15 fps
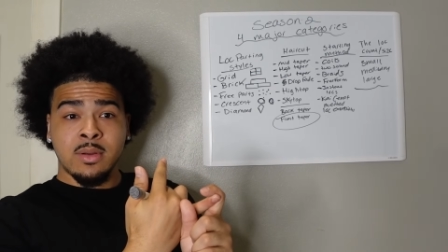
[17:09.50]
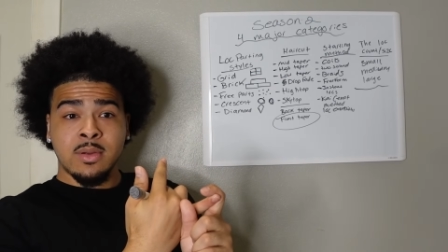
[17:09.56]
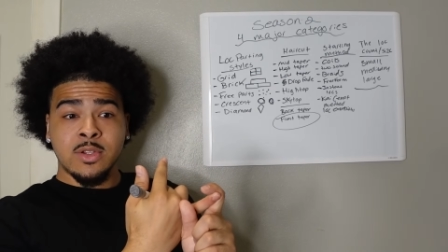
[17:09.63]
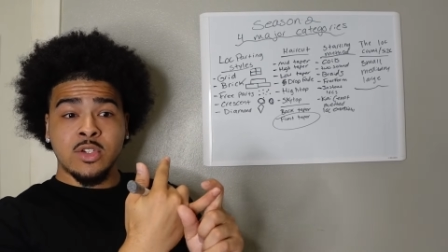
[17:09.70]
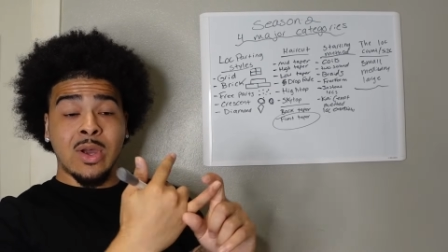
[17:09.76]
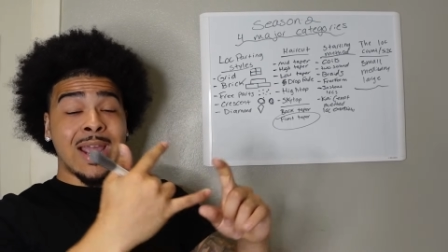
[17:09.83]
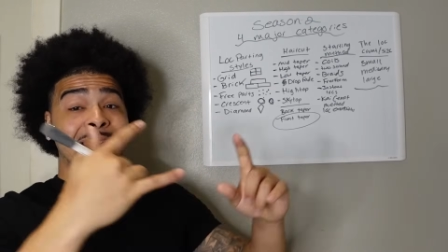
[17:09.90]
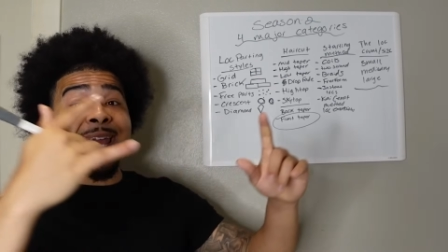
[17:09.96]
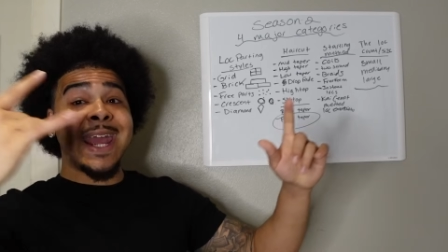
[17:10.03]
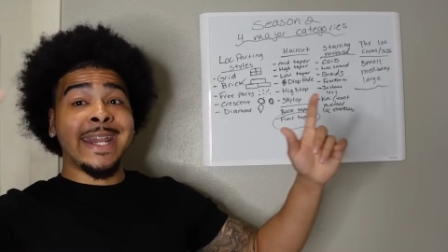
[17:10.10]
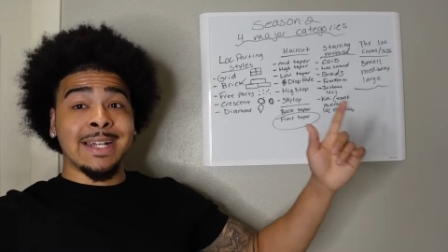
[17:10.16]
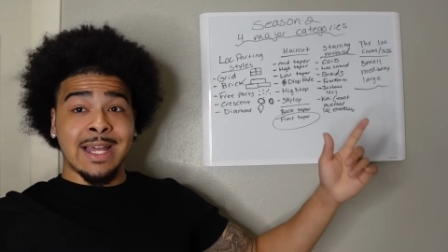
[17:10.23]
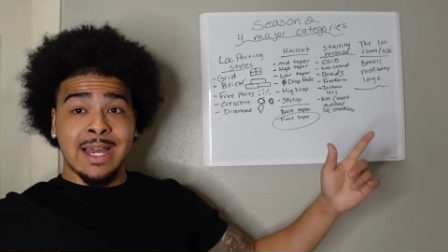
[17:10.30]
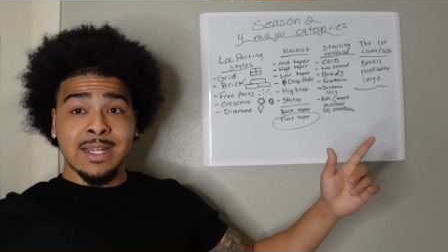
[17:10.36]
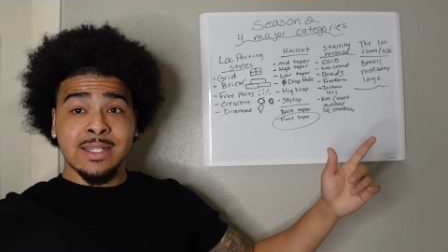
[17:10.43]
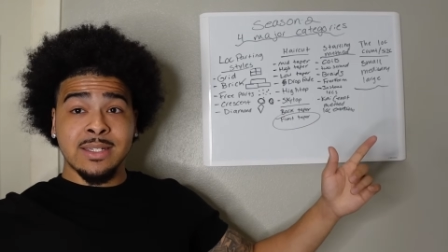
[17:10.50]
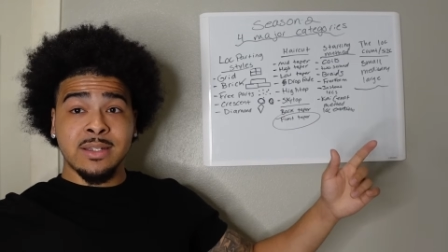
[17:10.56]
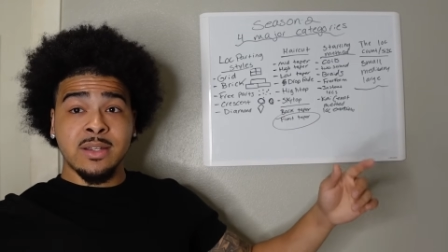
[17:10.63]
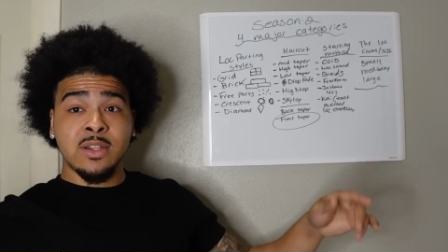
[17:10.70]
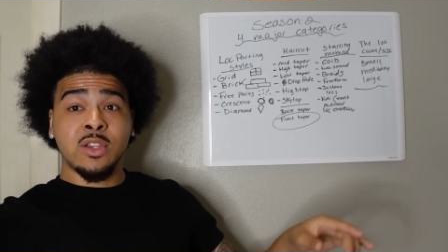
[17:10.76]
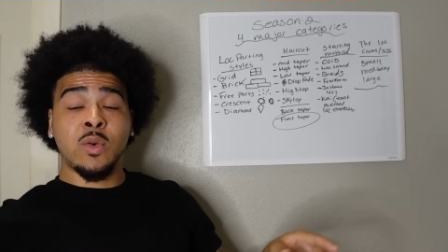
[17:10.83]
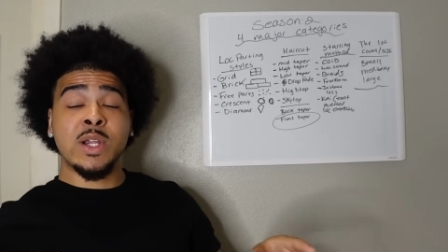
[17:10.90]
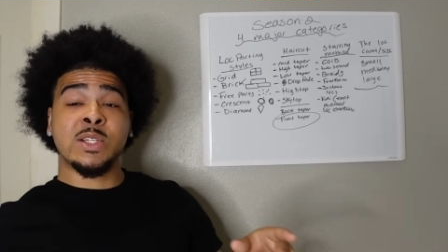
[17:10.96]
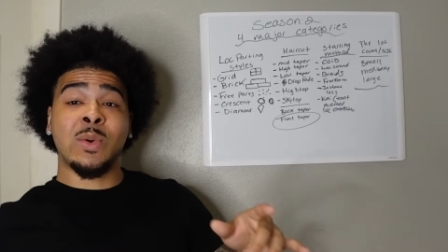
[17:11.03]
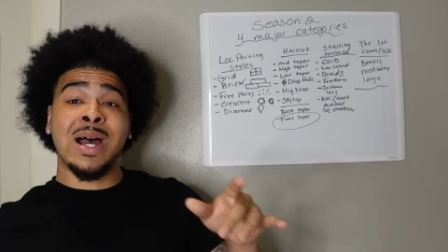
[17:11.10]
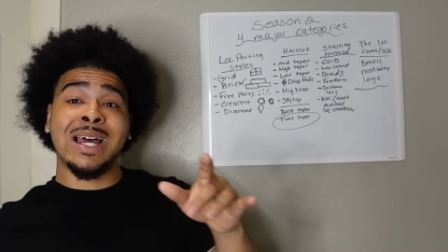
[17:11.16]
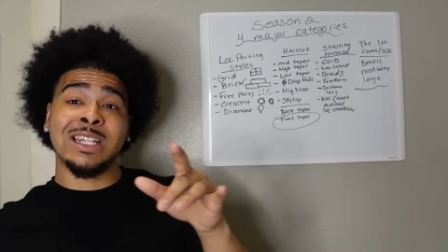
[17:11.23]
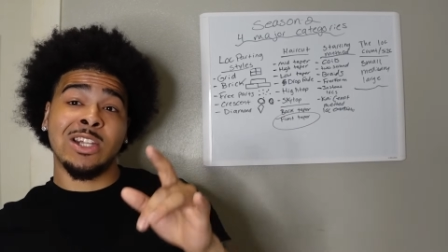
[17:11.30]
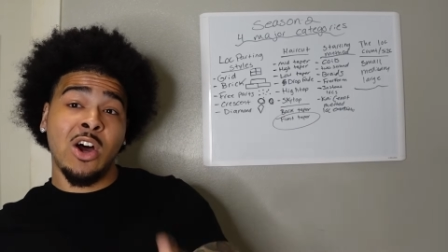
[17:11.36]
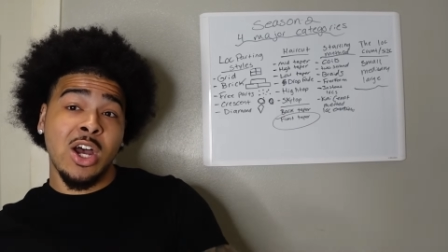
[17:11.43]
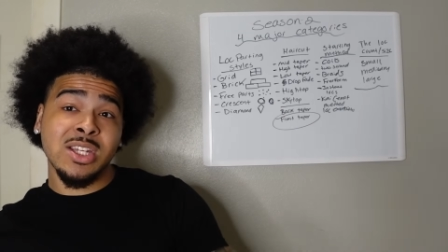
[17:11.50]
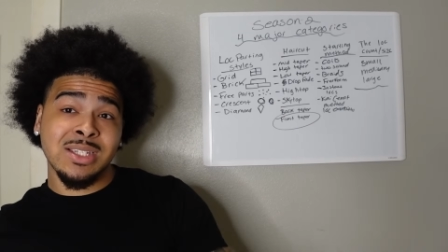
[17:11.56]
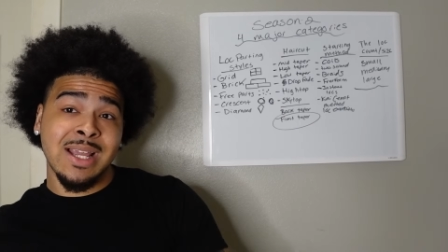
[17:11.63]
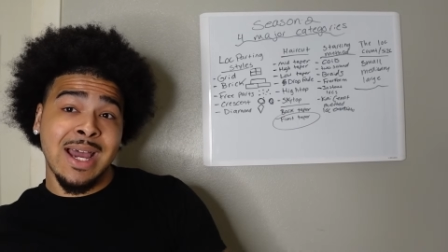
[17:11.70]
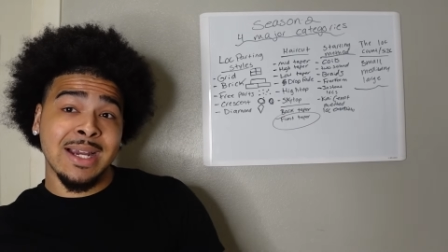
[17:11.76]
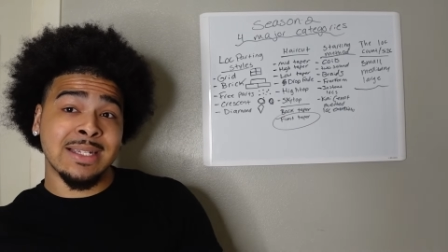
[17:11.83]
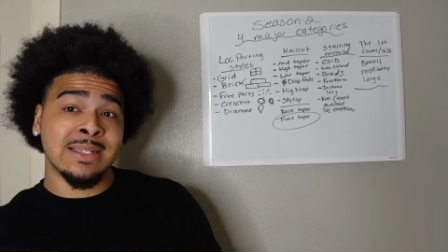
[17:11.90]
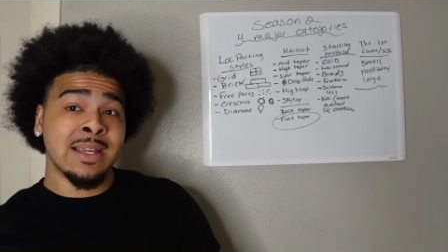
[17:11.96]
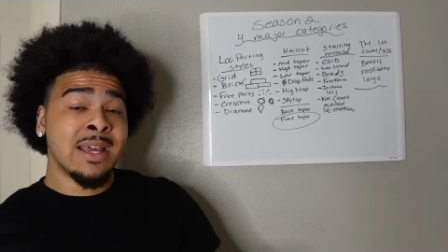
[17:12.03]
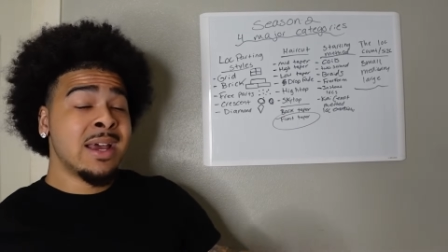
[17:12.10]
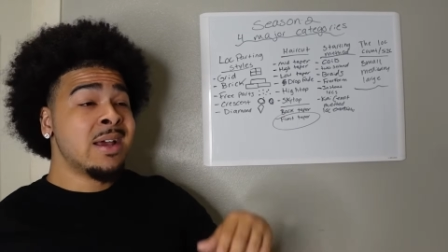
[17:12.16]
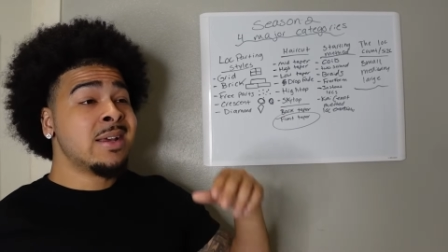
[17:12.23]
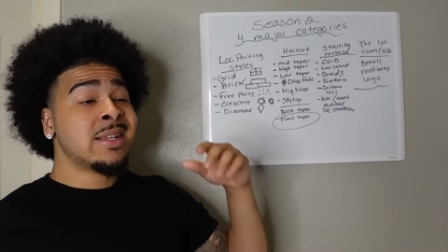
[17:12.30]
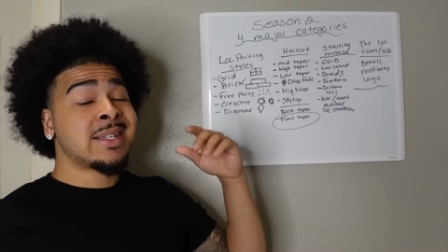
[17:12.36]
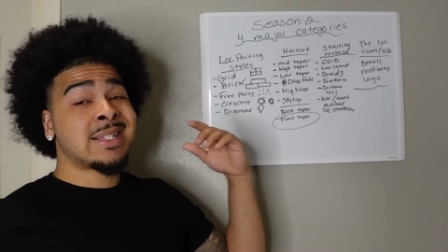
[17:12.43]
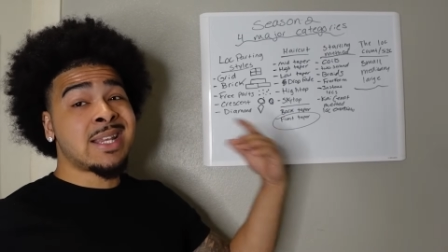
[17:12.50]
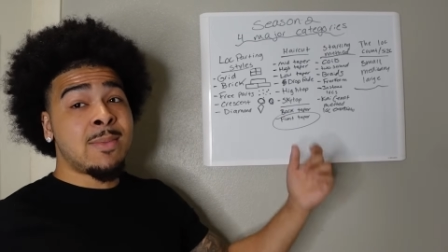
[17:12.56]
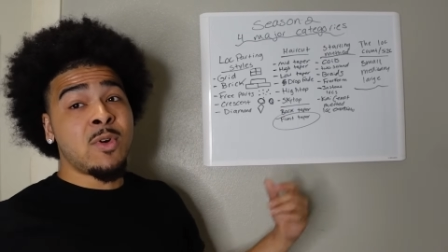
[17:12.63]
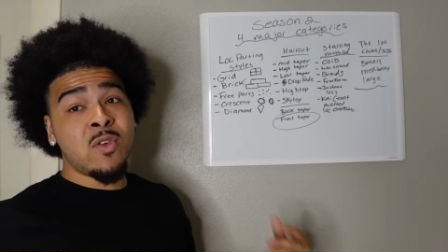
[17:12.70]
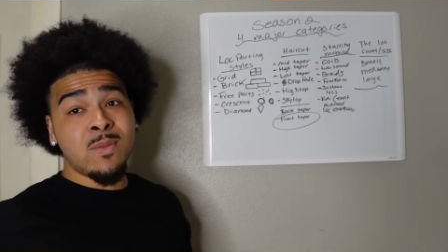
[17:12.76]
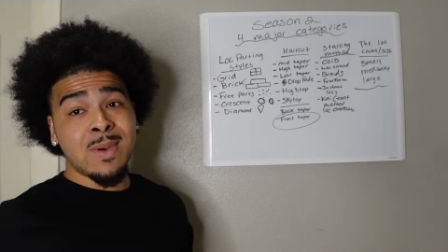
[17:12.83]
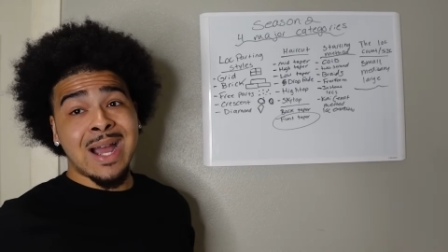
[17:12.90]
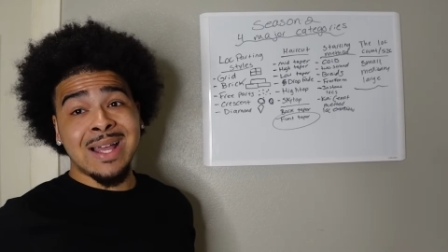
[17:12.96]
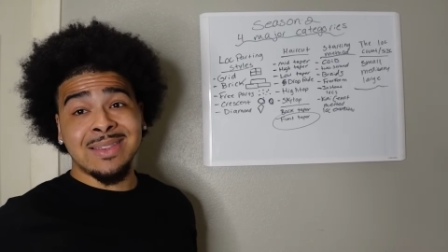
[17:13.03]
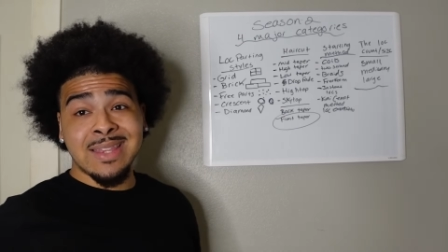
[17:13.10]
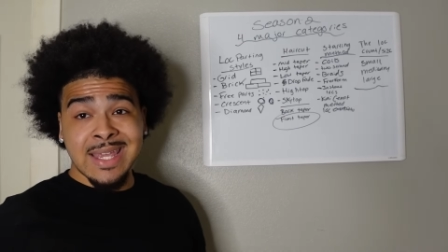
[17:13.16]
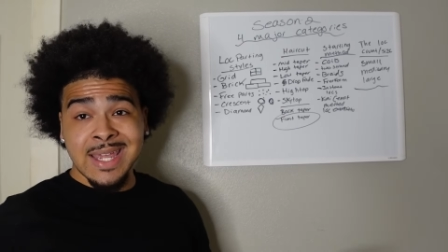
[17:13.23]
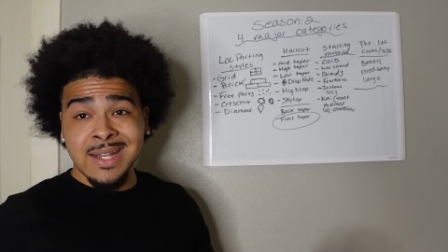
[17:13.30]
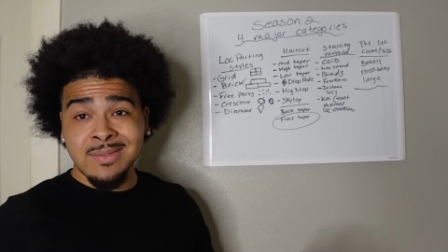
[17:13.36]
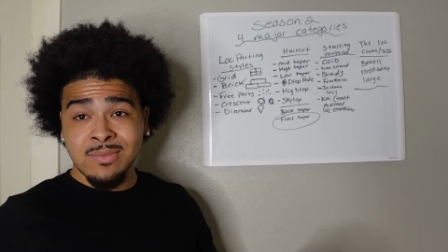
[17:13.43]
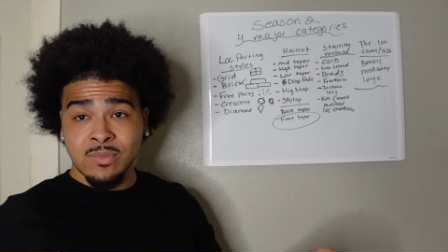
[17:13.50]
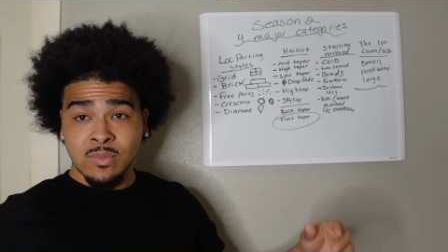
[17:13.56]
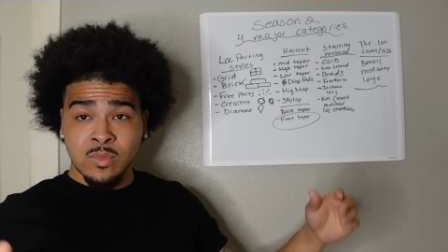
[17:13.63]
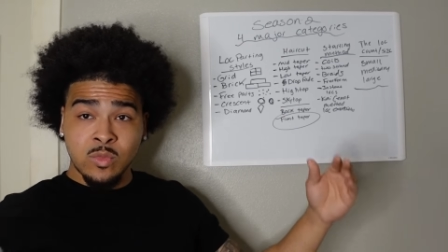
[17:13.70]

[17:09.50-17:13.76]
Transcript: so I gained locks. The reason why I lost locks, some of them got thin,